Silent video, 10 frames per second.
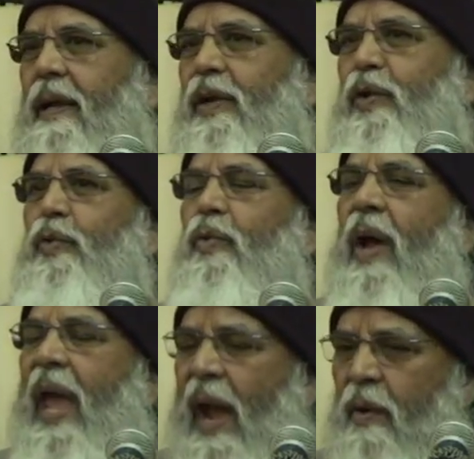you
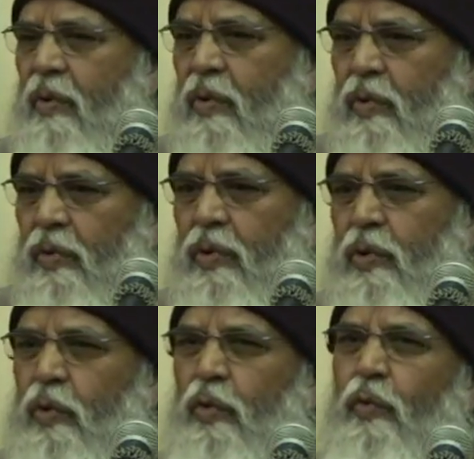have to
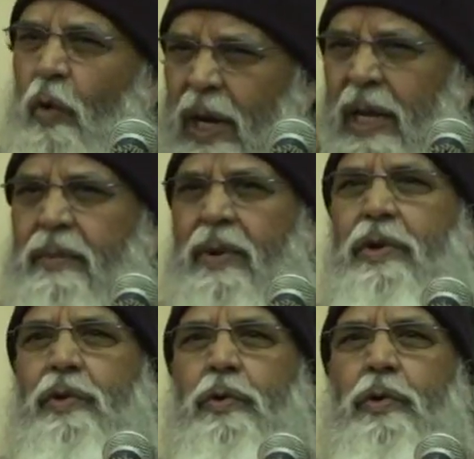do whatever
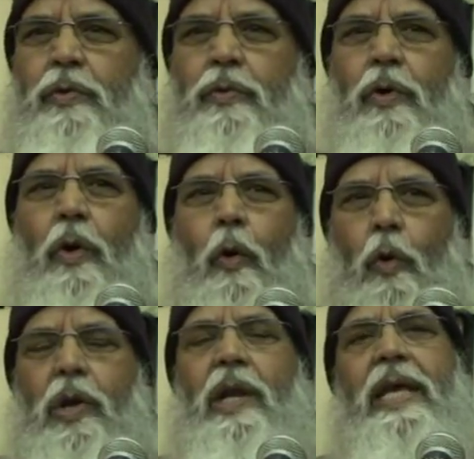you do
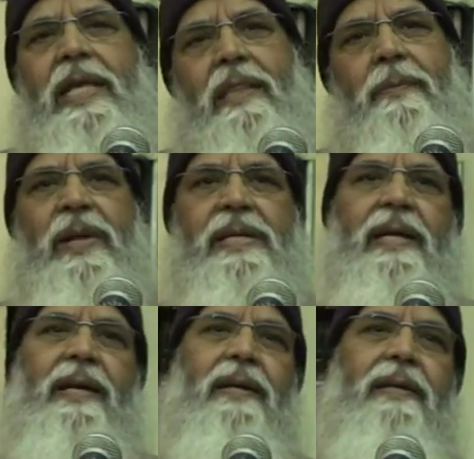only in the
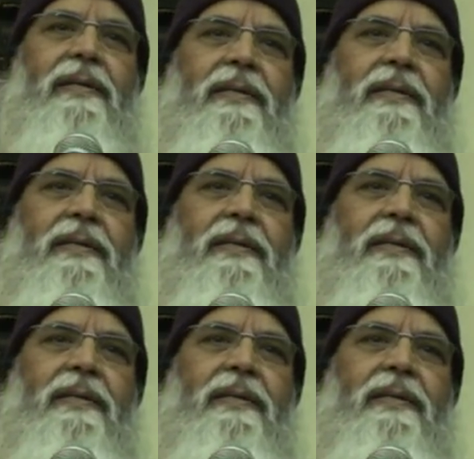present.